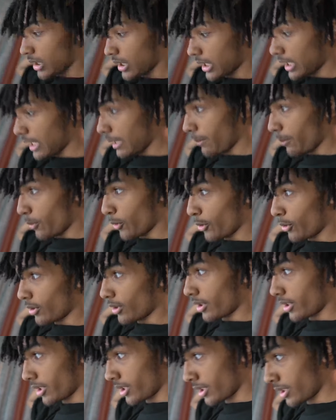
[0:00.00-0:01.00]
to get
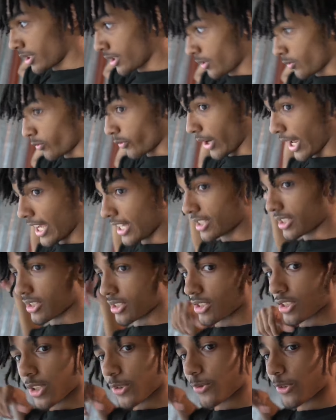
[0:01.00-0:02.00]
more racks and
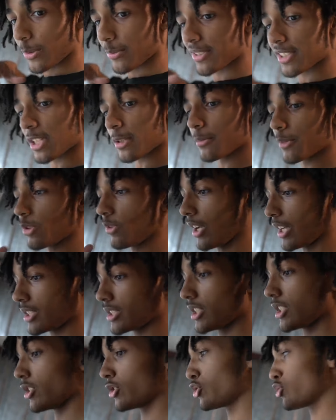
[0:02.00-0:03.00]
stuff. And I'm gonna set up the racks
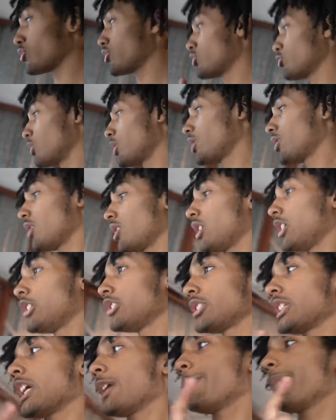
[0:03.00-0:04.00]
in here too as well.
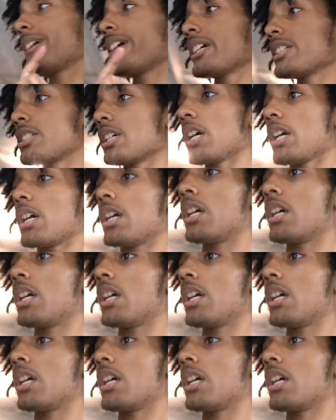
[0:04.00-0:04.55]
So yeah, I'm gonna catch y'all